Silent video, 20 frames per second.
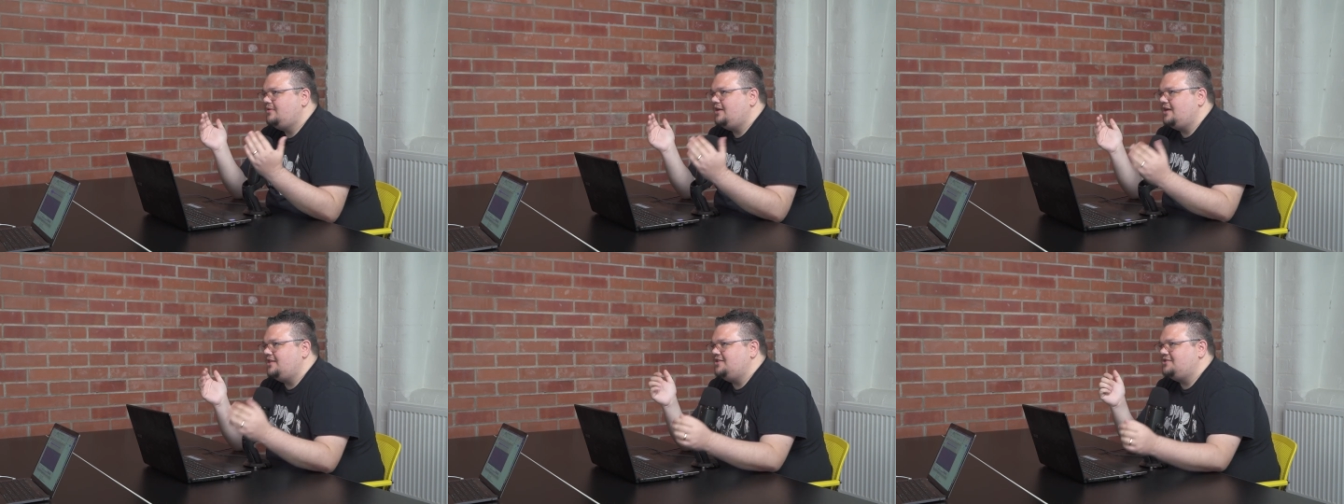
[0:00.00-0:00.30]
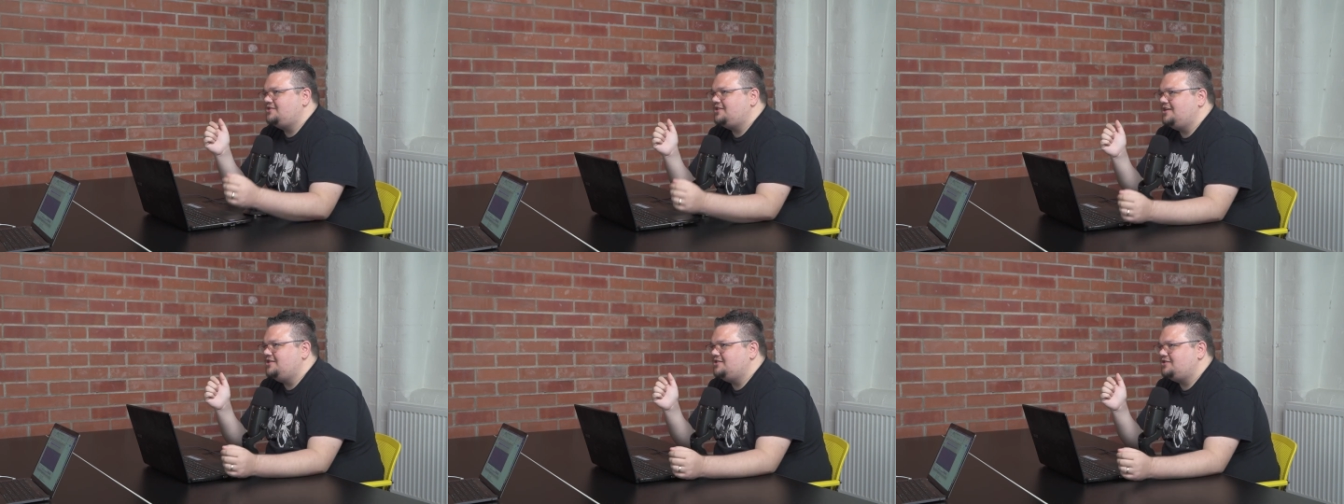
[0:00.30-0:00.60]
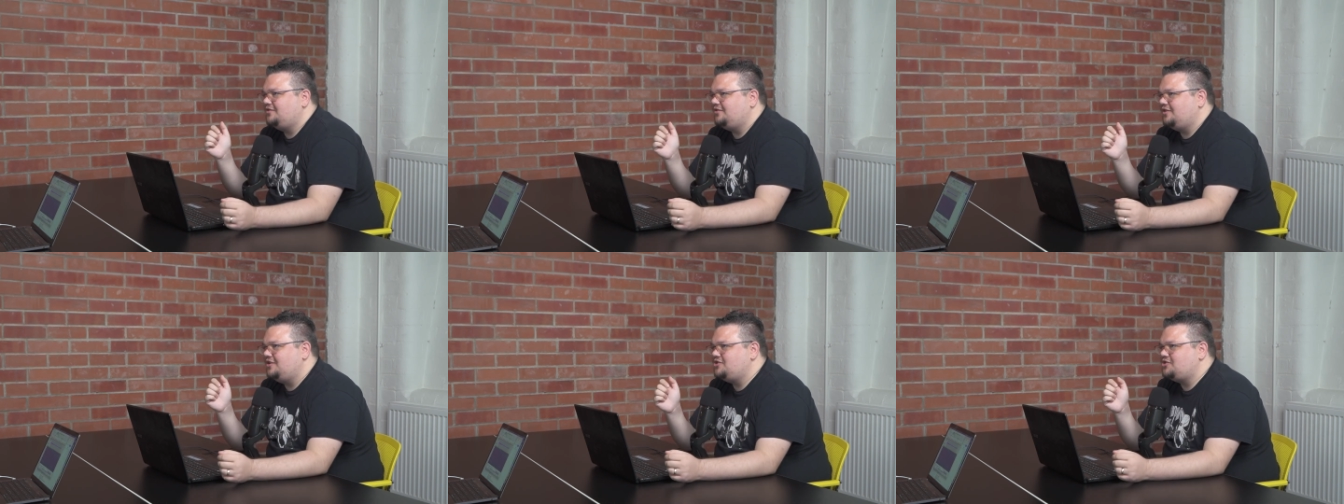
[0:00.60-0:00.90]
in the sense
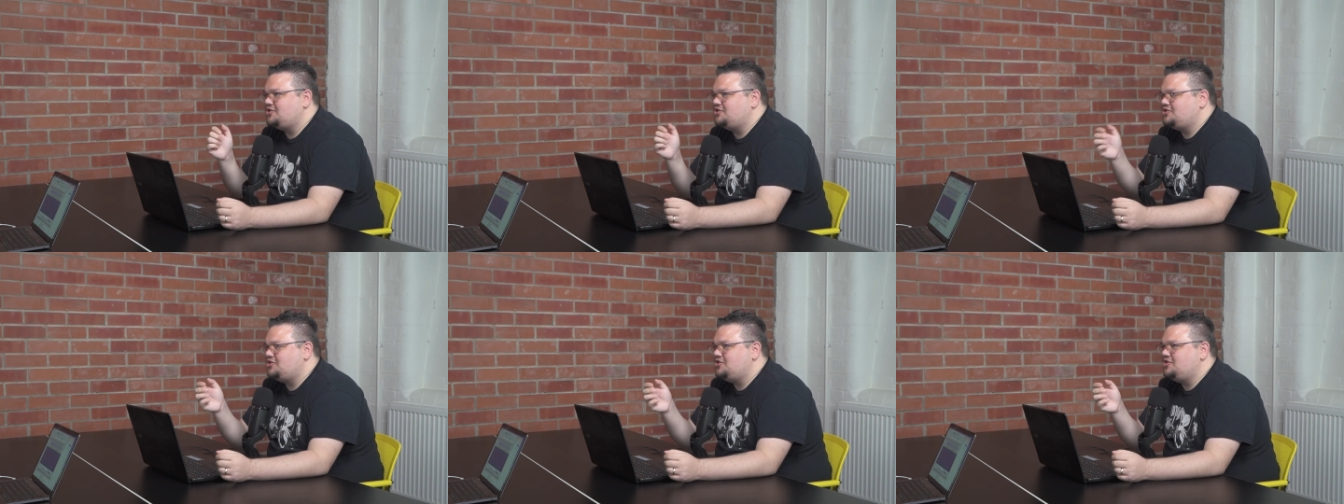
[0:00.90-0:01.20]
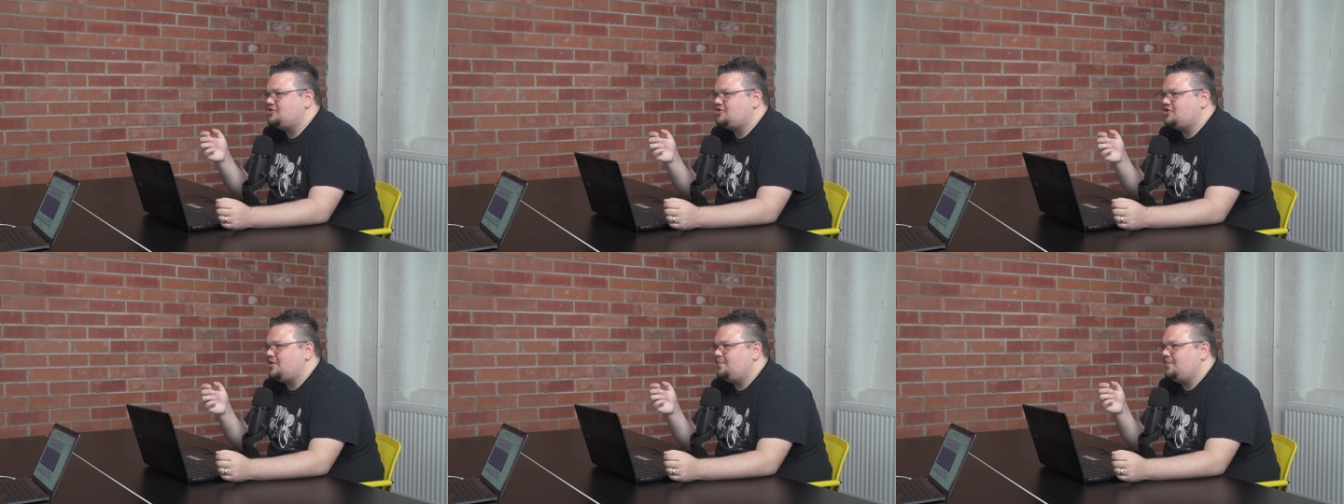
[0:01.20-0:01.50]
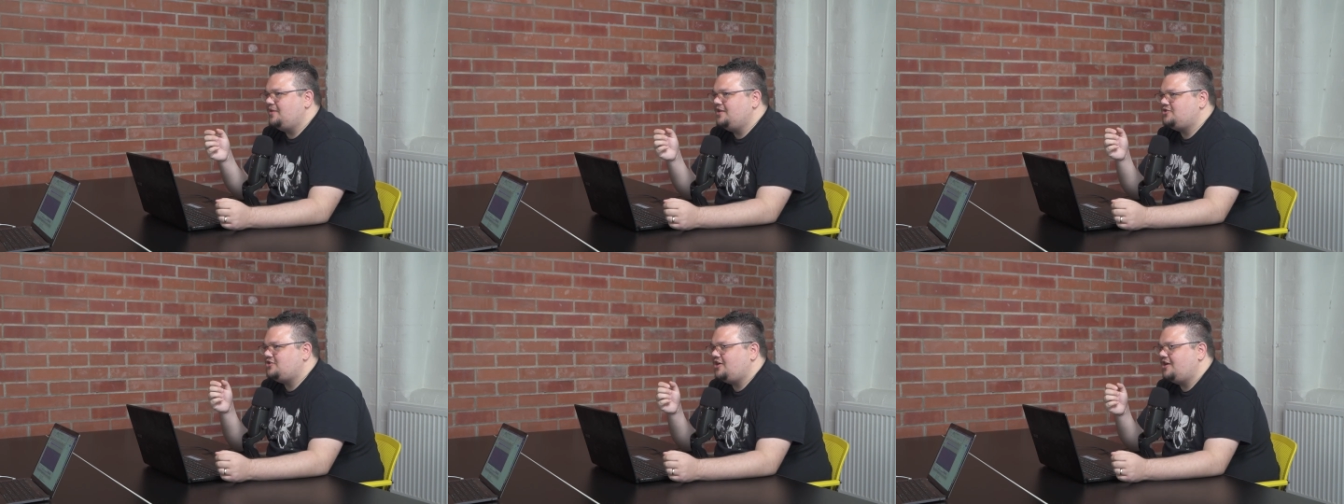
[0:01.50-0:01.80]
of like, so as soon as
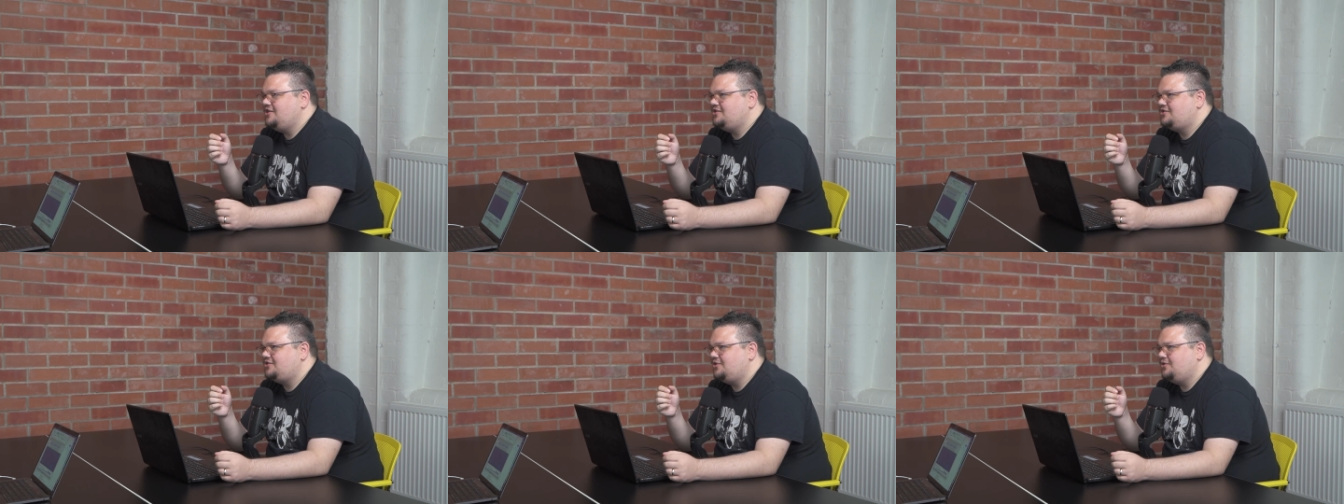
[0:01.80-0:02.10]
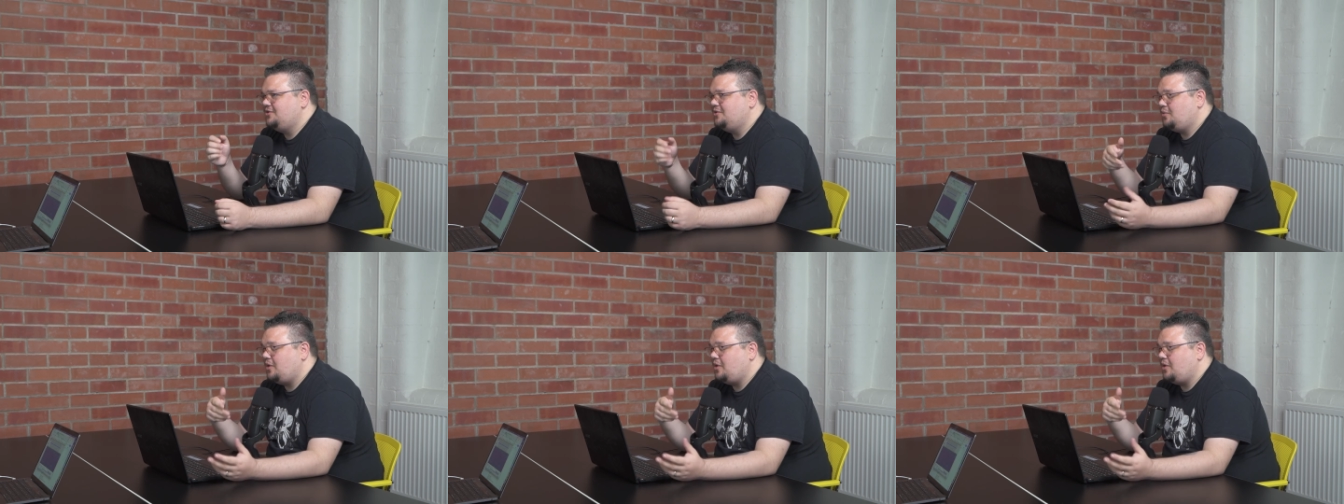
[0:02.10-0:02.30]
somebody tries to,